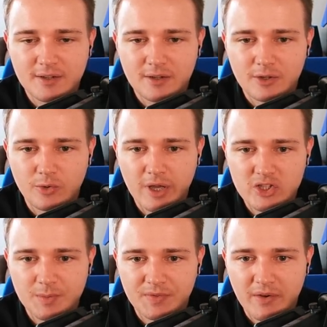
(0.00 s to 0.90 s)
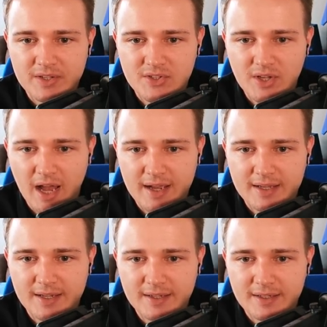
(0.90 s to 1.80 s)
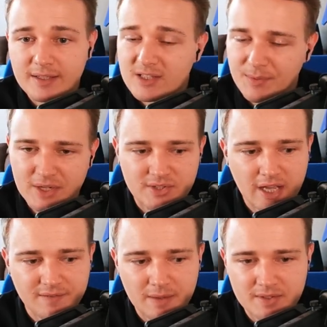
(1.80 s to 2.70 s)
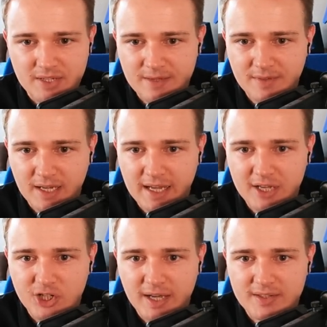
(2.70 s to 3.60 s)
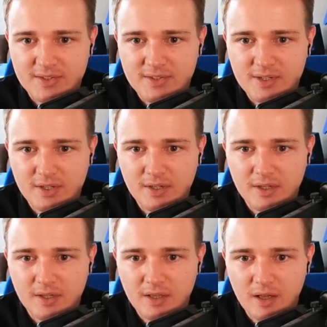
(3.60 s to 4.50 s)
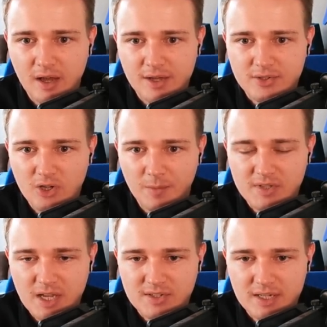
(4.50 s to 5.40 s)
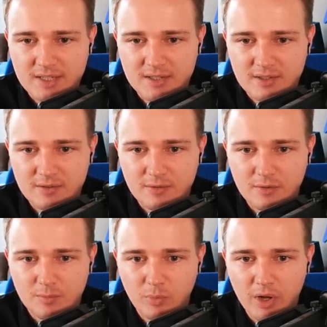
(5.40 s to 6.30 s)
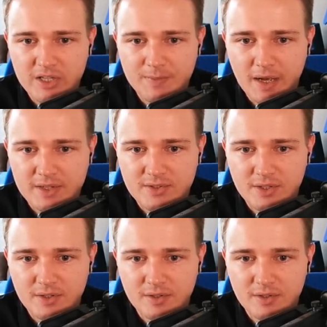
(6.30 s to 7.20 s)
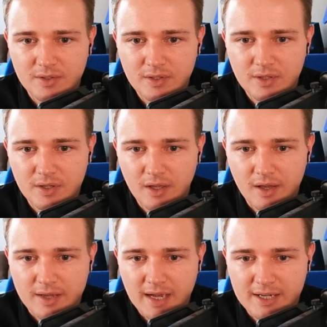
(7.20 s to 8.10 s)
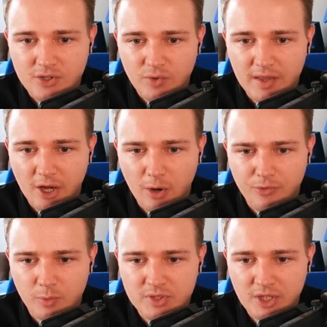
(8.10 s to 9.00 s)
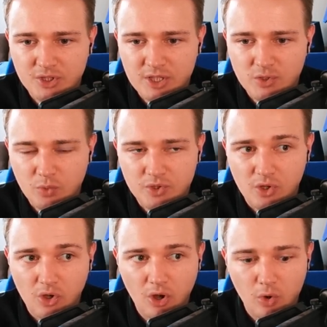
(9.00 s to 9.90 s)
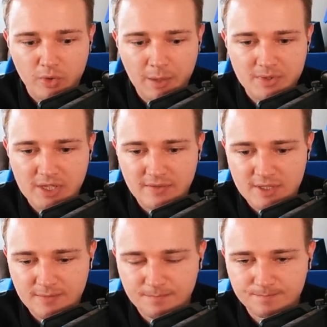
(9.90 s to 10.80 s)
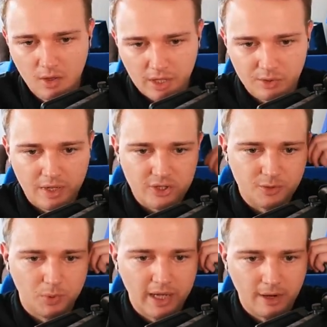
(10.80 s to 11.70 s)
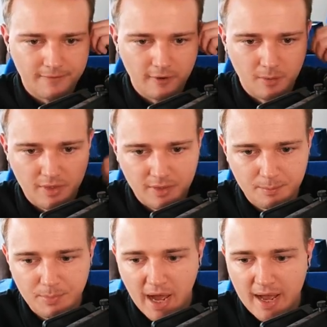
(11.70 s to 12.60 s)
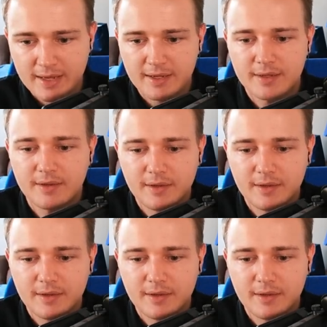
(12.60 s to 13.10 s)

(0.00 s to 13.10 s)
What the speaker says: Newcastle above their attack. It's going to be an attack for them, isn't it? They're going to get a chance. Thomas has it. Plays it back to Kadri. They go through with touches towards the goal. Keeper saves it. Okay, Newcastle play out from the back.